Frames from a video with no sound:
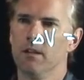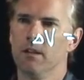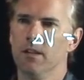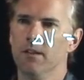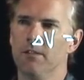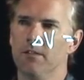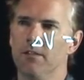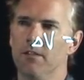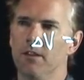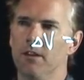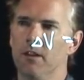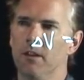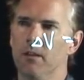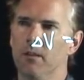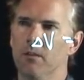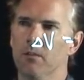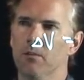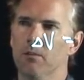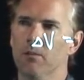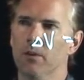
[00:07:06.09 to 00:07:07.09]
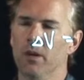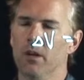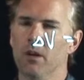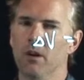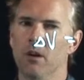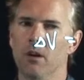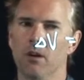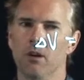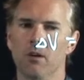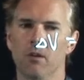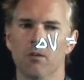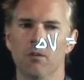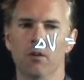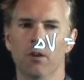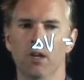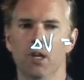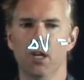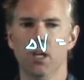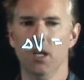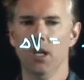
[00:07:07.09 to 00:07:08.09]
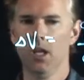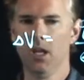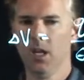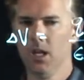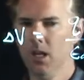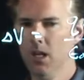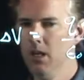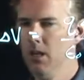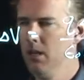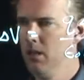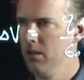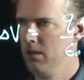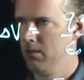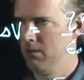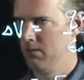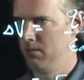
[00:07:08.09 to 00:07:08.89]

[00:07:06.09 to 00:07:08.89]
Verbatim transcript: Let's see. We know E.